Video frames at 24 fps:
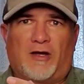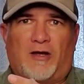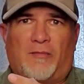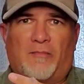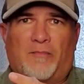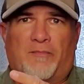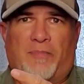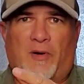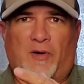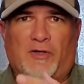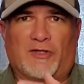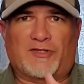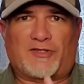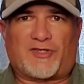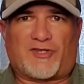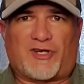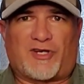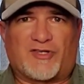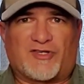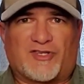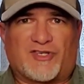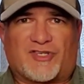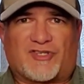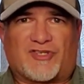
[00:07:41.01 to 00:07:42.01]
bullets
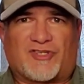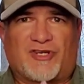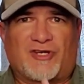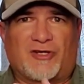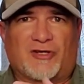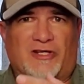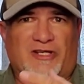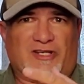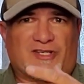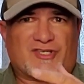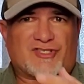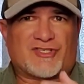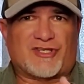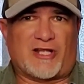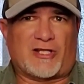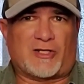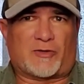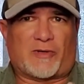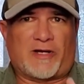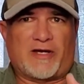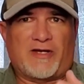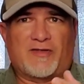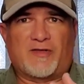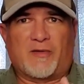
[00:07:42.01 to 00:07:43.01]
can still
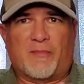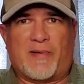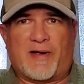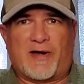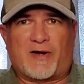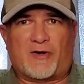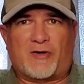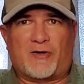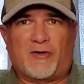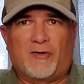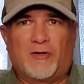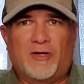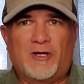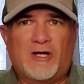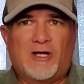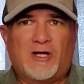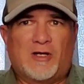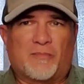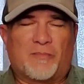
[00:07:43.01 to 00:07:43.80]
accelerate in the barrel